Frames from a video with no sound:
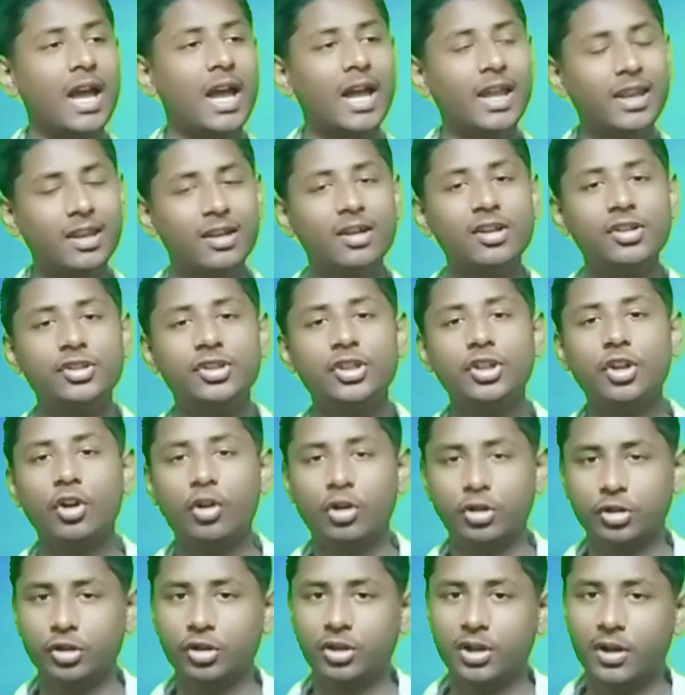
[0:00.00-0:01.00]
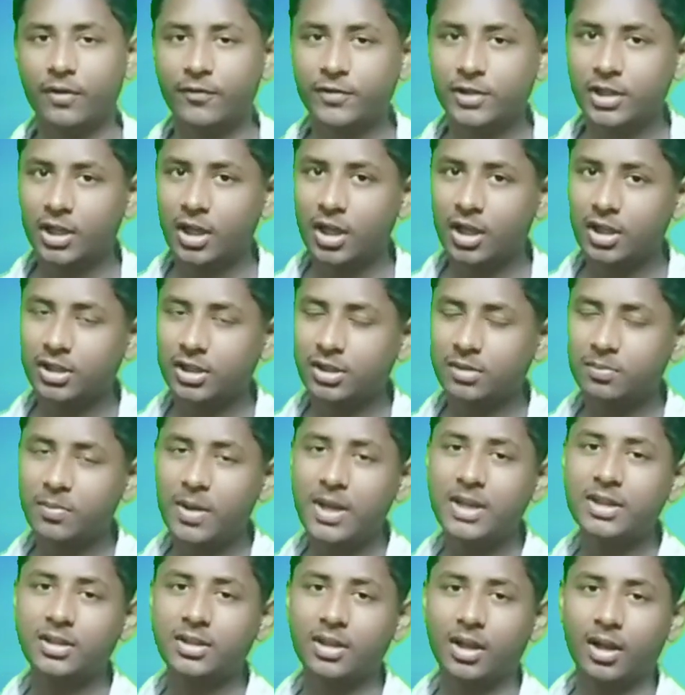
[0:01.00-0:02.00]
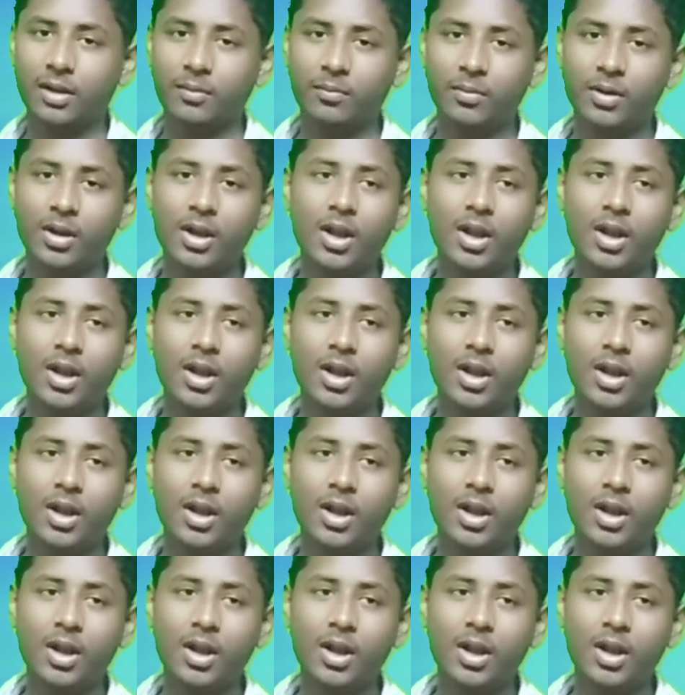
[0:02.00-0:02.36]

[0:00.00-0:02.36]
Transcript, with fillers: energy also curves space-time